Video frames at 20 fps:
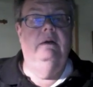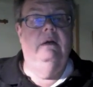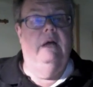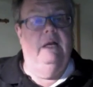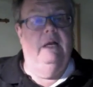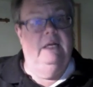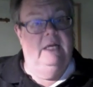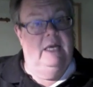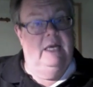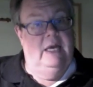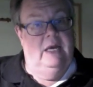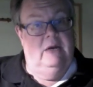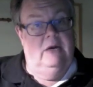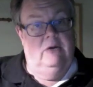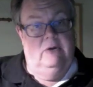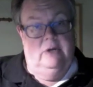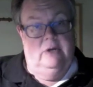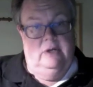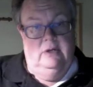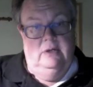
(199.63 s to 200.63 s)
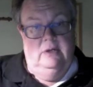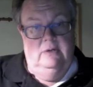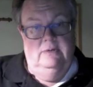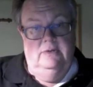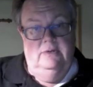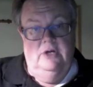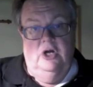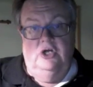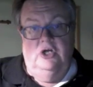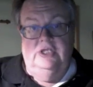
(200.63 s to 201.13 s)
uncaring,
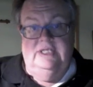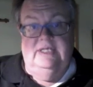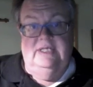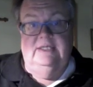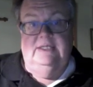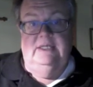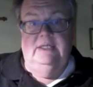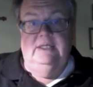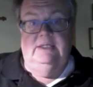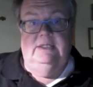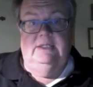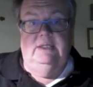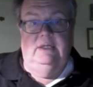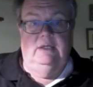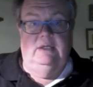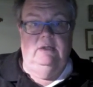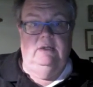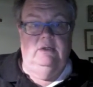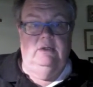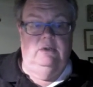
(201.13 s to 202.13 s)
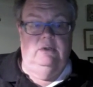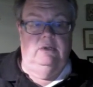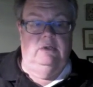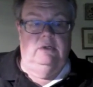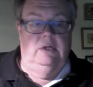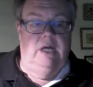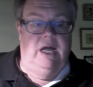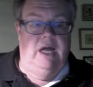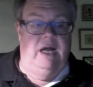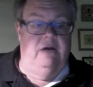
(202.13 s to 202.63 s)
narcissistic,
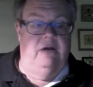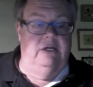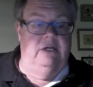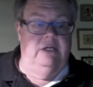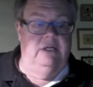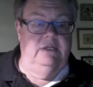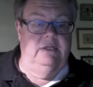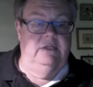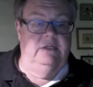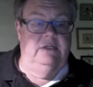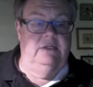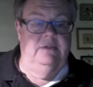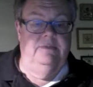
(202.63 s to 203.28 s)
or arrogant,